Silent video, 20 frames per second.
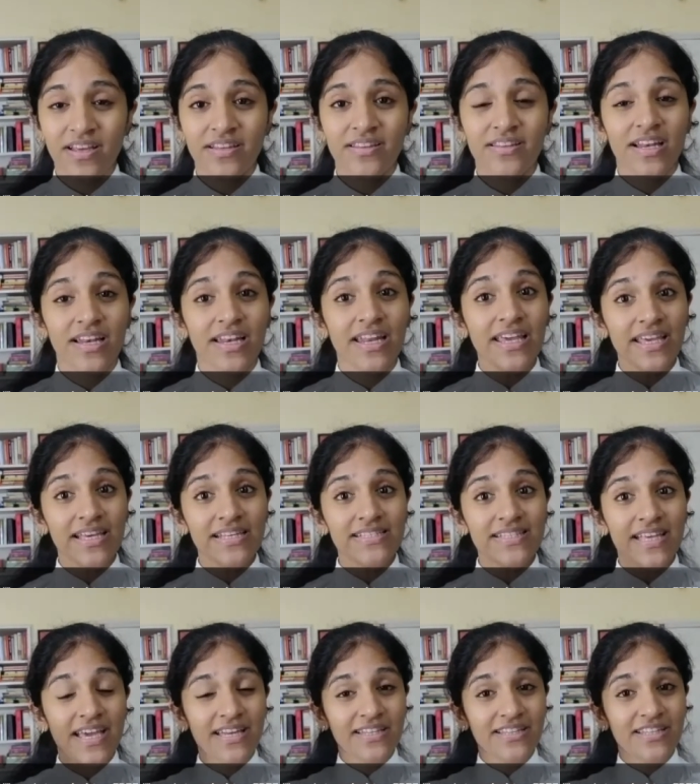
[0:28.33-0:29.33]
the link is
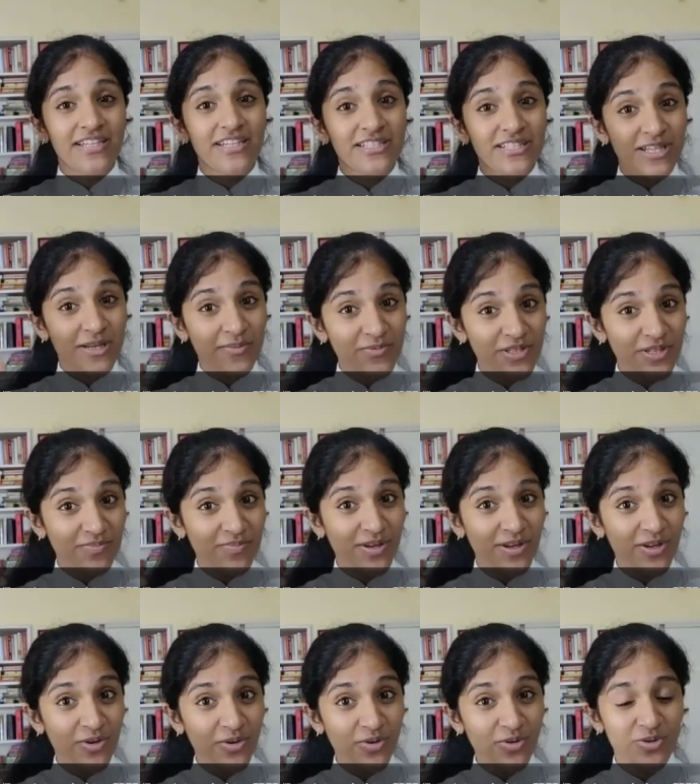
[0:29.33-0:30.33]
there in the description
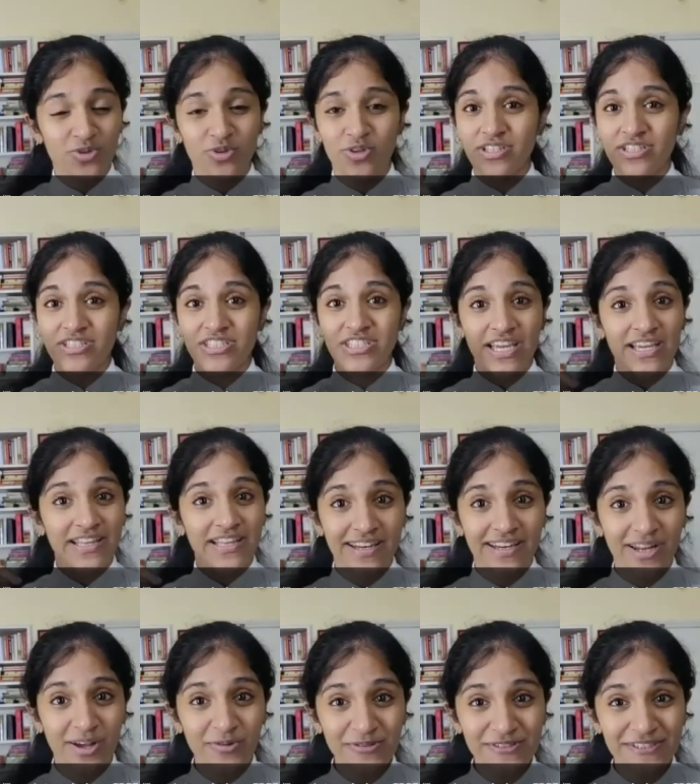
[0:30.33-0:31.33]
below. You can check that
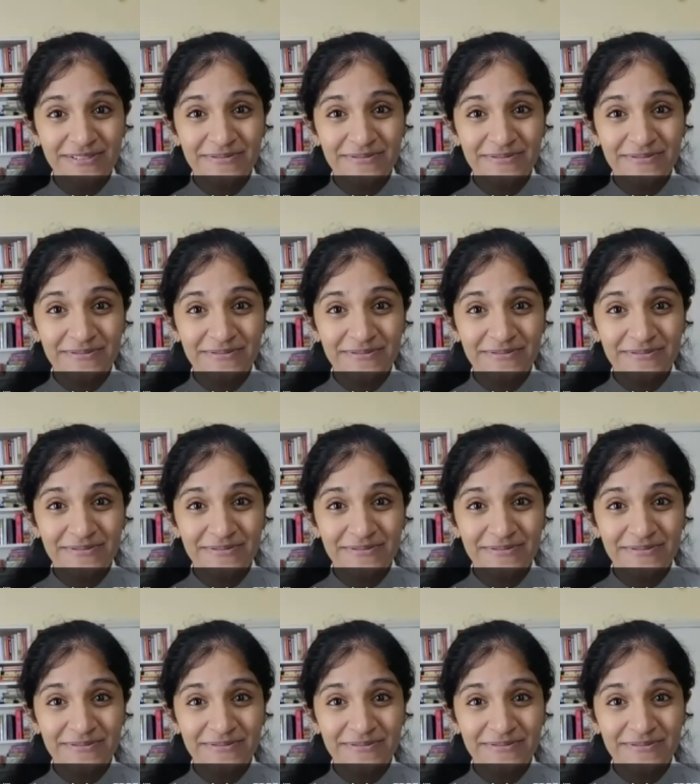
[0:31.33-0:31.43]
out.